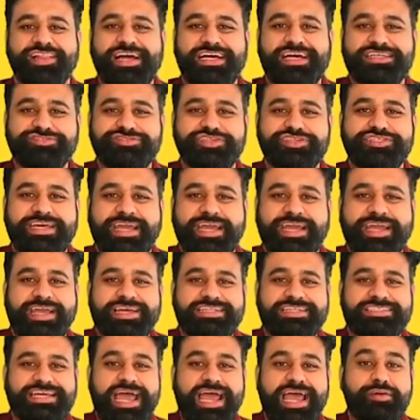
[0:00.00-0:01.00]
the last few
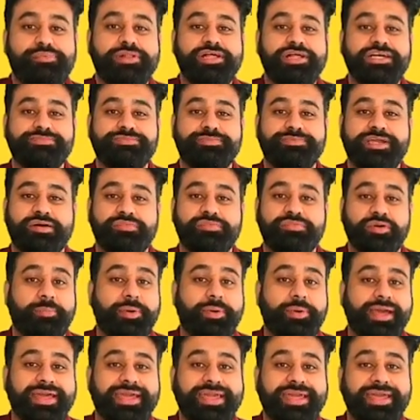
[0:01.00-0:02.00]
decades, Apple has
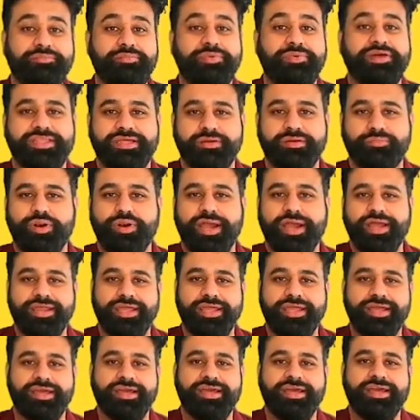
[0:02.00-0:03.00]
become a behemoth in
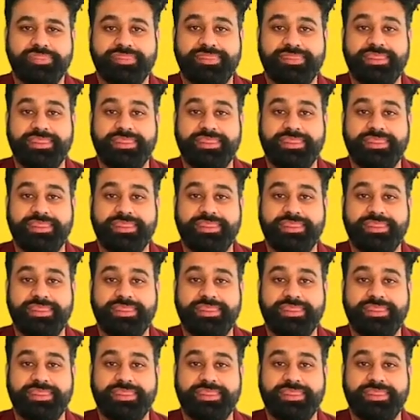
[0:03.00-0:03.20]
branding.